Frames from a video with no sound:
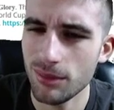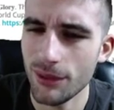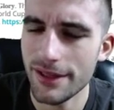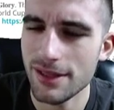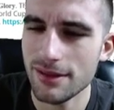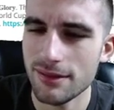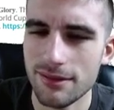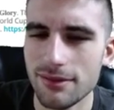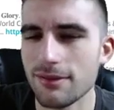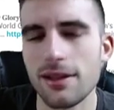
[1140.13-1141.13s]

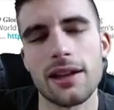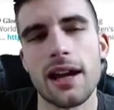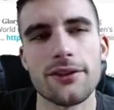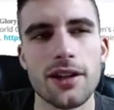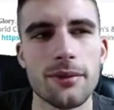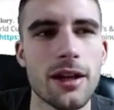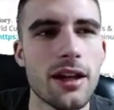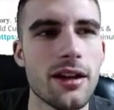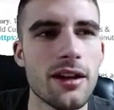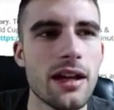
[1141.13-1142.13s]
points at halftime,
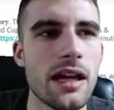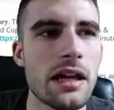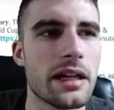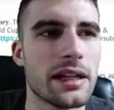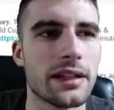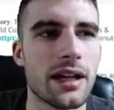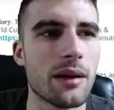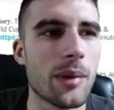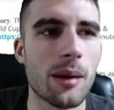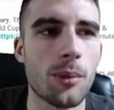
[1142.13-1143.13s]
and uh,
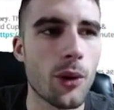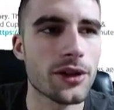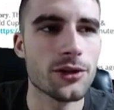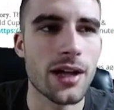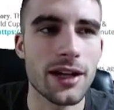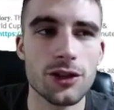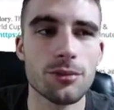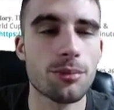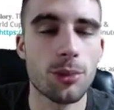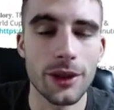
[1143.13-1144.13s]
about
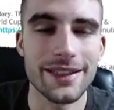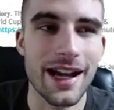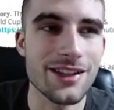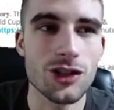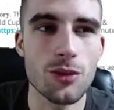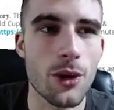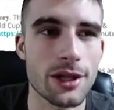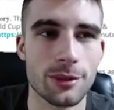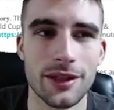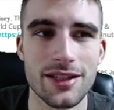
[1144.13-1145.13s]
0.292, 0.92
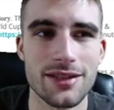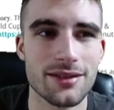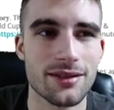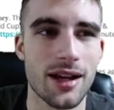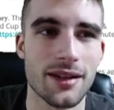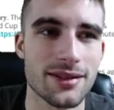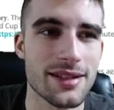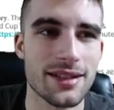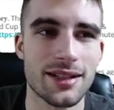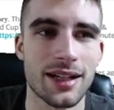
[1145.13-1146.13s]
points per minute this uh,
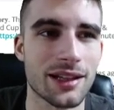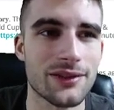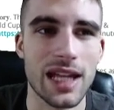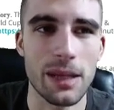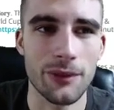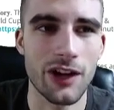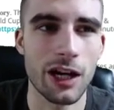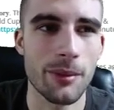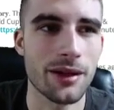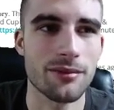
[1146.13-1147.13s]
season. And I love the game
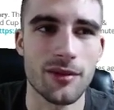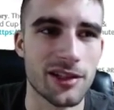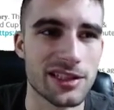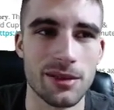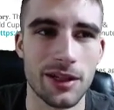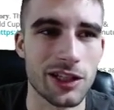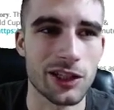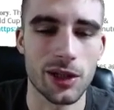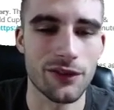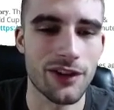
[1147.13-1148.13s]
environment. Could see him getting
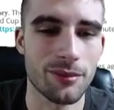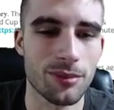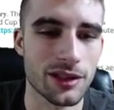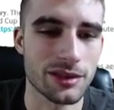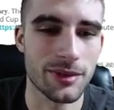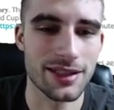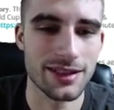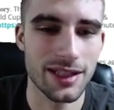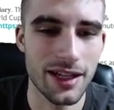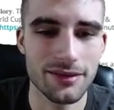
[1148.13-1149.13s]
25 plus minutes
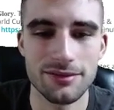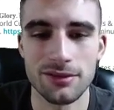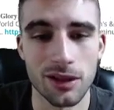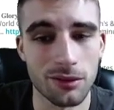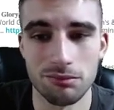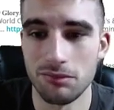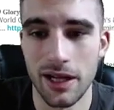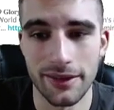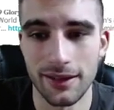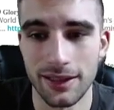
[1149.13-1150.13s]
tonight, so
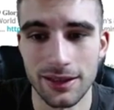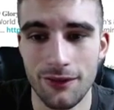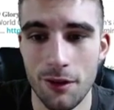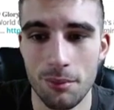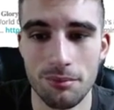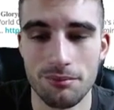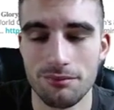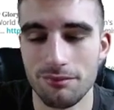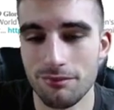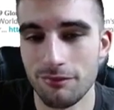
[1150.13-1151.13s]
I think that's a fair
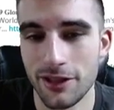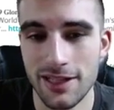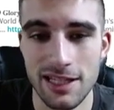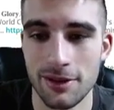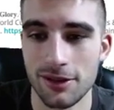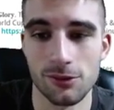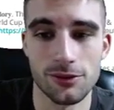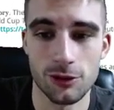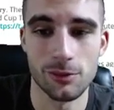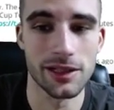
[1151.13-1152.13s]
assessment to
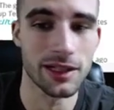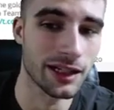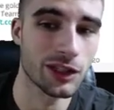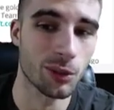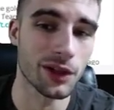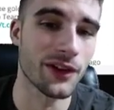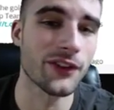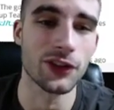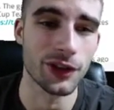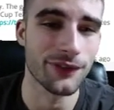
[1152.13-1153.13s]
assume he can get
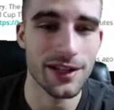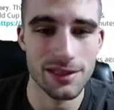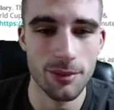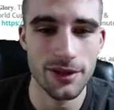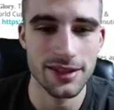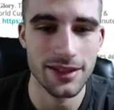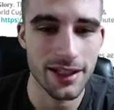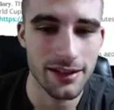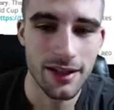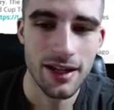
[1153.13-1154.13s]
25 to 30 fantasy points
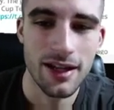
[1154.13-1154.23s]
tonight.